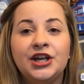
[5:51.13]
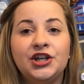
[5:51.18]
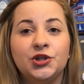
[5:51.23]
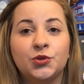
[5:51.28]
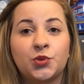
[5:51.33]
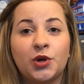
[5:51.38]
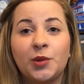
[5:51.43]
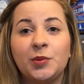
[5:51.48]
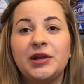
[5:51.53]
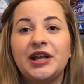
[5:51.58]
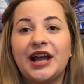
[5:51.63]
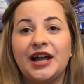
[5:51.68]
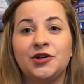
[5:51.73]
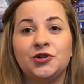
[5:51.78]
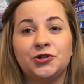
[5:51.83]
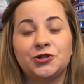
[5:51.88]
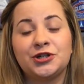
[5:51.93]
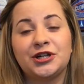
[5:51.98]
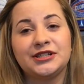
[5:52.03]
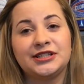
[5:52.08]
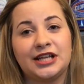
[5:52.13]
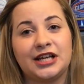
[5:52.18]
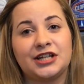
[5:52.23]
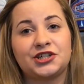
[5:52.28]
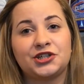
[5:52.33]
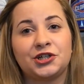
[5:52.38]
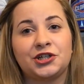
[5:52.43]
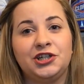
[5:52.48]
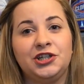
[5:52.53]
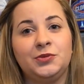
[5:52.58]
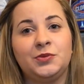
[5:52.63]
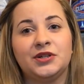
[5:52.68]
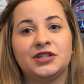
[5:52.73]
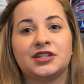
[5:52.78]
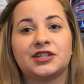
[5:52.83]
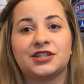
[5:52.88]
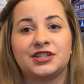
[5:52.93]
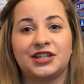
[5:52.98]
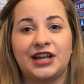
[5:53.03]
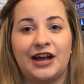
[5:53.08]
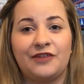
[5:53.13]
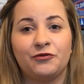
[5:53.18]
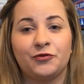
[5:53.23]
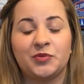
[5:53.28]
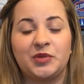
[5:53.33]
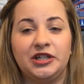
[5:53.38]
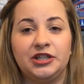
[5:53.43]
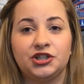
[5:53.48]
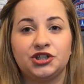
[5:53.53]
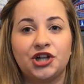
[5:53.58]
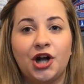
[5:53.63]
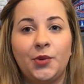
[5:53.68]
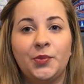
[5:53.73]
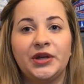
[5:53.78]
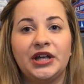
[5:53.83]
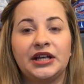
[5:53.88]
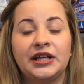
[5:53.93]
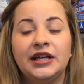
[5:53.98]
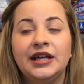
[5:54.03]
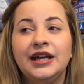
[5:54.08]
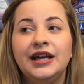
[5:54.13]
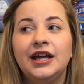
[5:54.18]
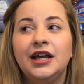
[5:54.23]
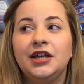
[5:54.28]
you'll probably get no transaction coupons because you haven't been shopping.